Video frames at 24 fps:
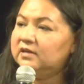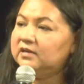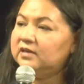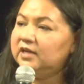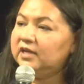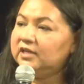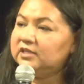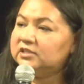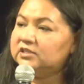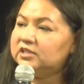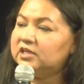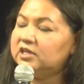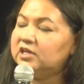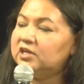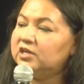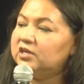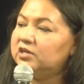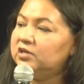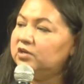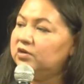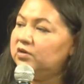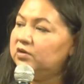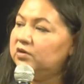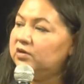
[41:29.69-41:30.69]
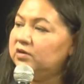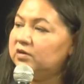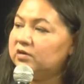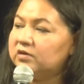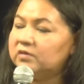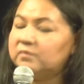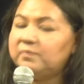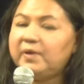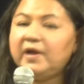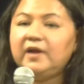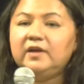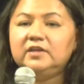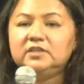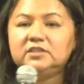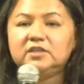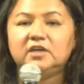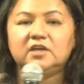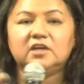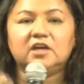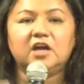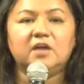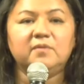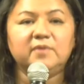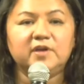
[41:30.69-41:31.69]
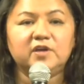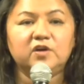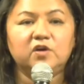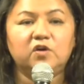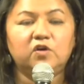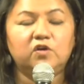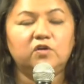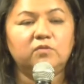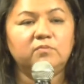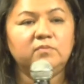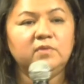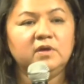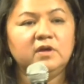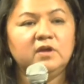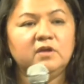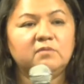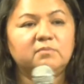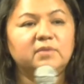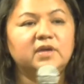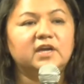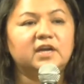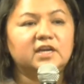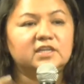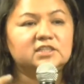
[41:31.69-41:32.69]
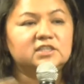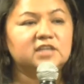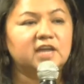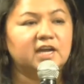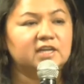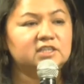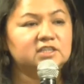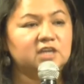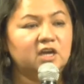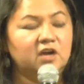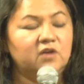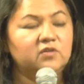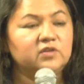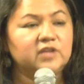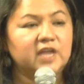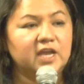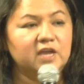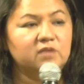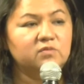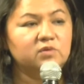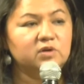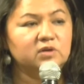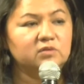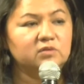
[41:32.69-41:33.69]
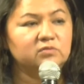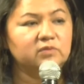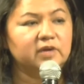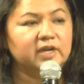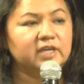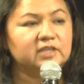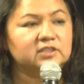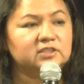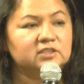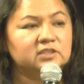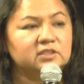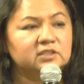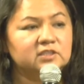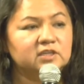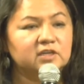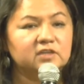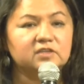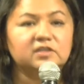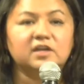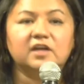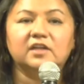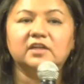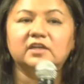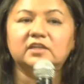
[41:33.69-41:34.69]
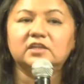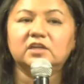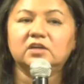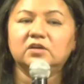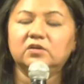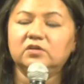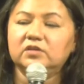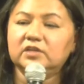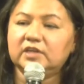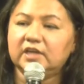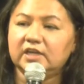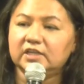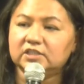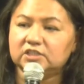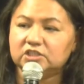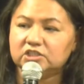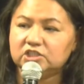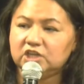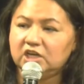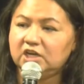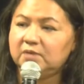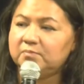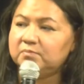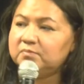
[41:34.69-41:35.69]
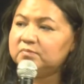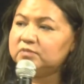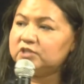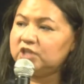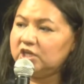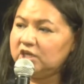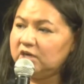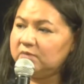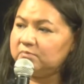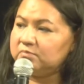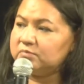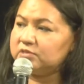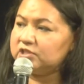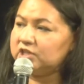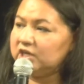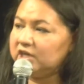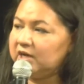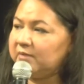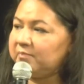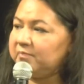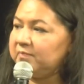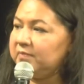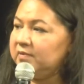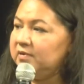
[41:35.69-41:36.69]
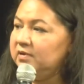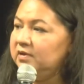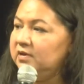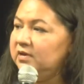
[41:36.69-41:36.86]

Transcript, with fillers: Next thing you know, parents are coming home because that's how they were raised. They're telling their own kids, shut up, shut up, shut up.